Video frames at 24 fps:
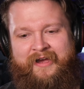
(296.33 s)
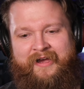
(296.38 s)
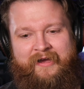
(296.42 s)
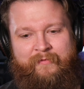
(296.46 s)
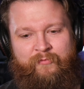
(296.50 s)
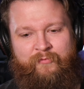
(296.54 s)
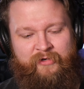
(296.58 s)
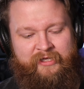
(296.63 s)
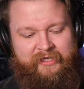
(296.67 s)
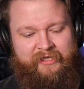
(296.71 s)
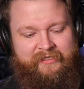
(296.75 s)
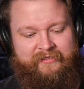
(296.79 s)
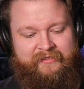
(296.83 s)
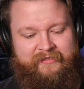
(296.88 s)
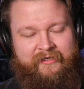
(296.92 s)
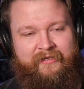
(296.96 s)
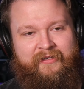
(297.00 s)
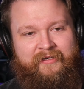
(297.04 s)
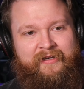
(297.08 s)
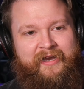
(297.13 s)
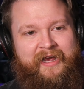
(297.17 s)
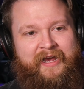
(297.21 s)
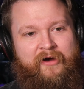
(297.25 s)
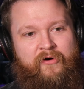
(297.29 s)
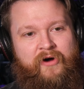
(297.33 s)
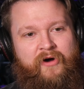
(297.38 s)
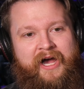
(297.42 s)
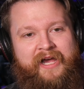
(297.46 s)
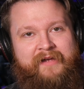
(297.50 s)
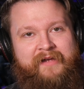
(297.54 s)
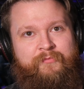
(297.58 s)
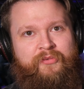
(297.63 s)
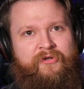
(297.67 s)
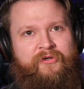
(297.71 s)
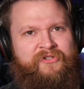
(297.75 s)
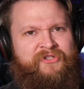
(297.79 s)
I'm really digging how
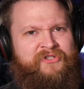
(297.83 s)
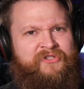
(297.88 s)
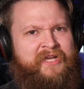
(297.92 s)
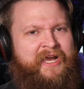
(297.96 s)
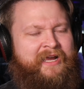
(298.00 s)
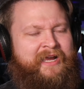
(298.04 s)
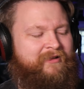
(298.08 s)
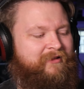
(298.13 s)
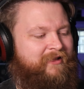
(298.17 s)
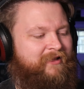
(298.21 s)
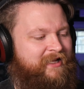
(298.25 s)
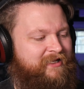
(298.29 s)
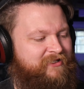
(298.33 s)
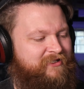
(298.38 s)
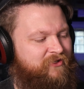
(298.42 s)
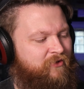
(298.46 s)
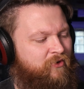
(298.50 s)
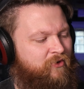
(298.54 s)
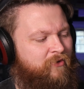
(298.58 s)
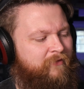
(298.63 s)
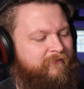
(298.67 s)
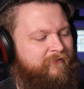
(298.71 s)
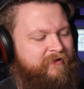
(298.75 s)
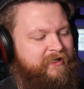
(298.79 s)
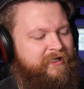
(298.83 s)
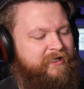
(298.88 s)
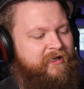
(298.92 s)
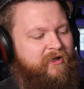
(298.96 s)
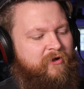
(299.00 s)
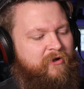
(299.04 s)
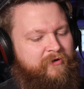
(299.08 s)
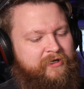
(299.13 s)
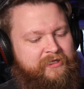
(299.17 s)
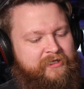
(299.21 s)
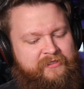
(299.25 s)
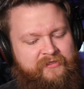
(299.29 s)
hyper stylized the whole
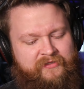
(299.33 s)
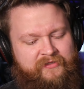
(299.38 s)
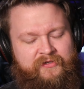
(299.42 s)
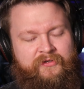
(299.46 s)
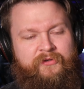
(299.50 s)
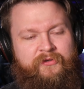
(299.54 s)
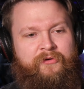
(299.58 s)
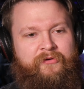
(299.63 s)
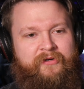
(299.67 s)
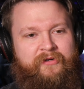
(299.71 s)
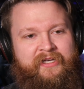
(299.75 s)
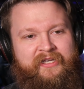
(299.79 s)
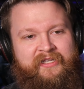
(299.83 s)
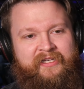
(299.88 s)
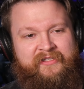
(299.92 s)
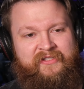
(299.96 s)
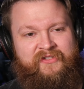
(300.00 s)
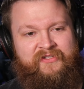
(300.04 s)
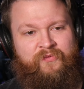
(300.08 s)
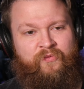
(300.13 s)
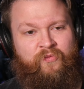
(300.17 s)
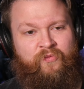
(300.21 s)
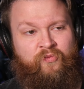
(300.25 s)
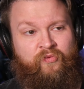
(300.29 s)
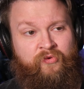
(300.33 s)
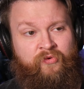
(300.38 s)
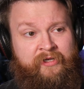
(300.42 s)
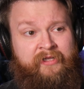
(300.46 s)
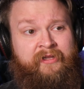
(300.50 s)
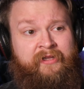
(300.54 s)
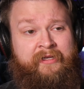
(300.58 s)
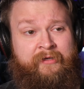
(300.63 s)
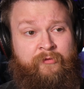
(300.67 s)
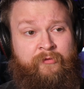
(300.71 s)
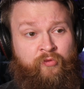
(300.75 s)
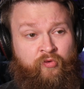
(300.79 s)
video is too. It's
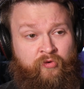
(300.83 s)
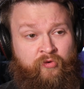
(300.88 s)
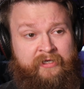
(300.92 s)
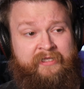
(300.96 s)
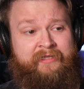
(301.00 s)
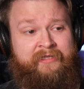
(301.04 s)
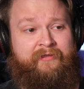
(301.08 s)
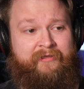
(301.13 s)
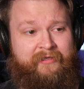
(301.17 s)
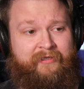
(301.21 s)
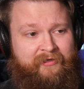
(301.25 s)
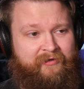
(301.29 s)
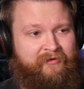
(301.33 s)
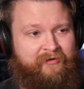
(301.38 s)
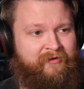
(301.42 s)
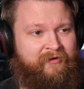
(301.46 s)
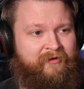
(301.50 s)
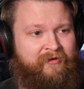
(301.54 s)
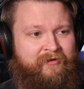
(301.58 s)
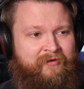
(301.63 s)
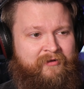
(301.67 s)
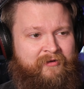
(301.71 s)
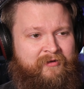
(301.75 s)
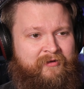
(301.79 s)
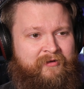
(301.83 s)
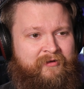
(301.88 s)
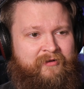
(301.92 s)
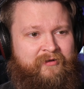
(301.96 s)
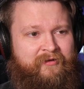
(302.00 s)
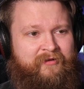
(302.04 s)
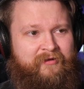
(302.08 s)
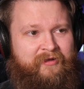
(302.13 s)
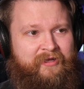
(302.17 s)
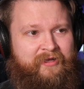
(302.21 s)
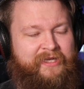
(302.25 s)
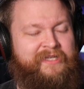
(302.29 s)
really, really
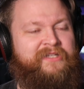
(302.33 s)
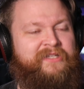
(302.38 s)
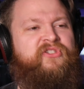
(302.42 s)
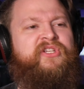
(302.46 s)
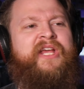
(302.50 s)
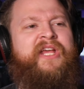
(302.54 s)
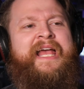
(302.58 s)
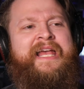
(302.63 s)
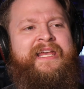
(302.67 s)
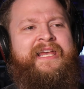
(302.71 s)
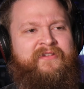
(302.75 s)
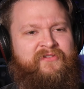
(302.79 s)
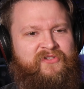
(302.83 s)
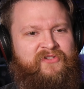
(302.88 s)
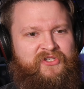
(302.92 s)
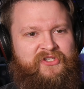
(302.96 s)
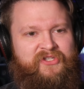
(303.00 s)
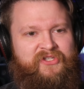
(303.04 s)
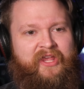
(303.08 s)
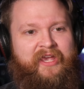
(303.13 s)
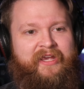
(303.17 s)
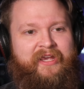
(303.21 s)
intense.